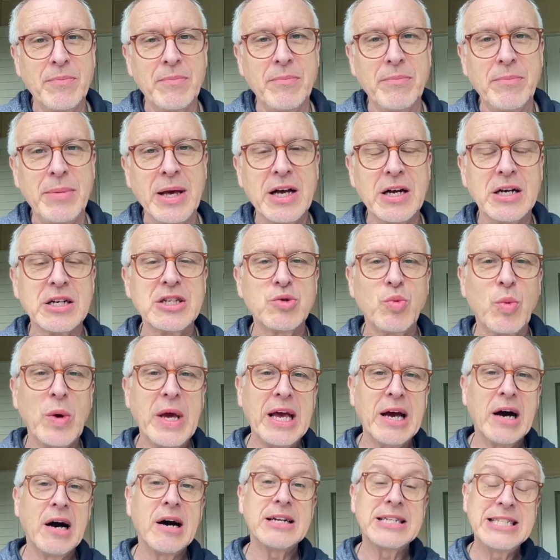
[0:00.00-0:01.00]
because
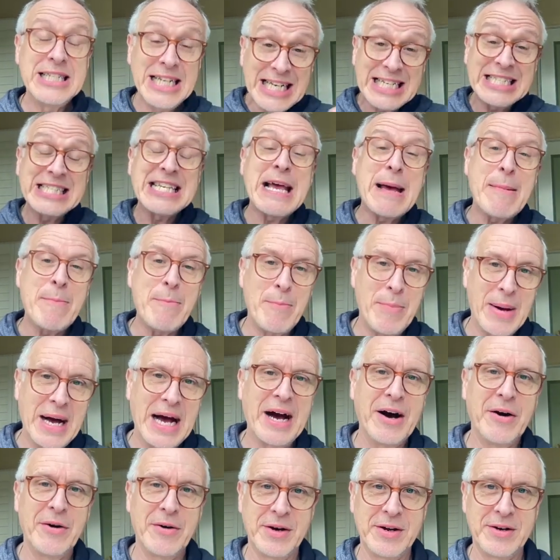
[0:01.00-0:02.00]
we are
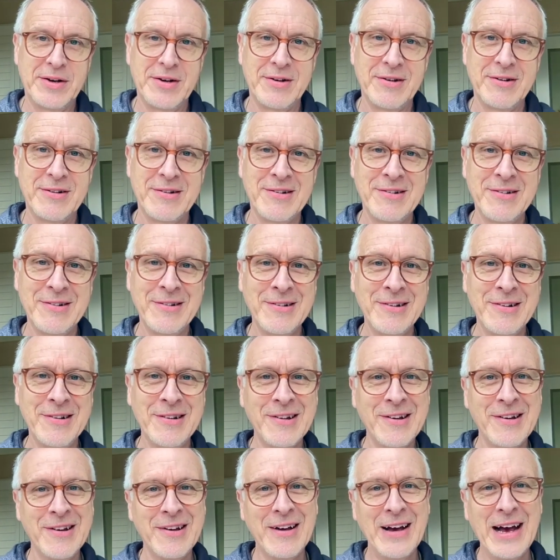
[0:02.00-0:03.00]
disempowered.
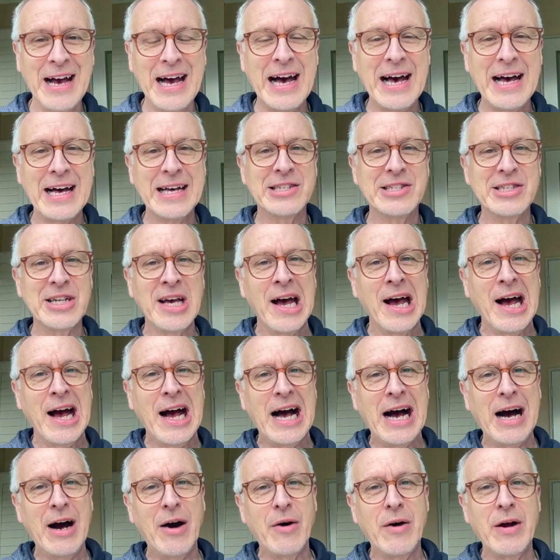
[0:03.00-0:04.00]
And
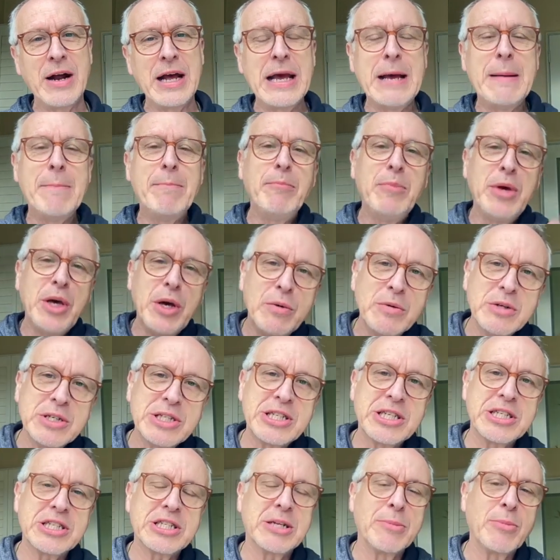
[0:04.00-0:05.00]
our immune
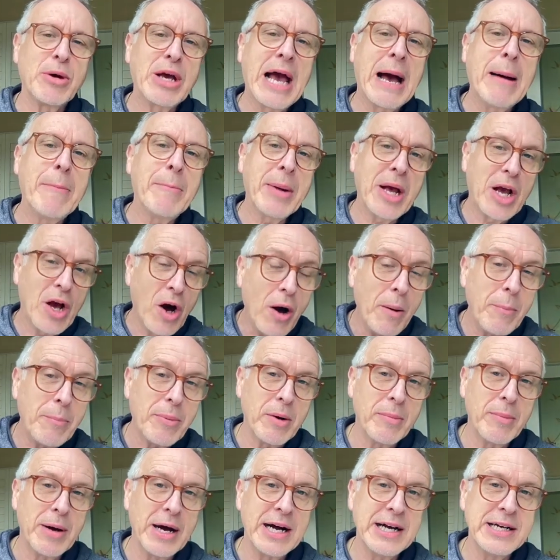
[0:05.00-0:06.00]
system can be
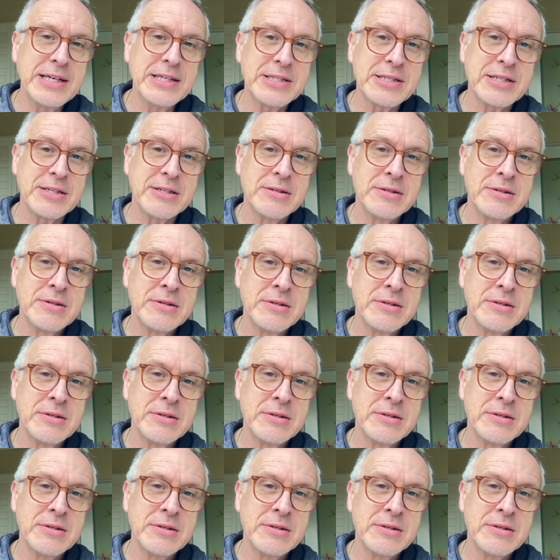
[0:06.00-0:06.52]
compromised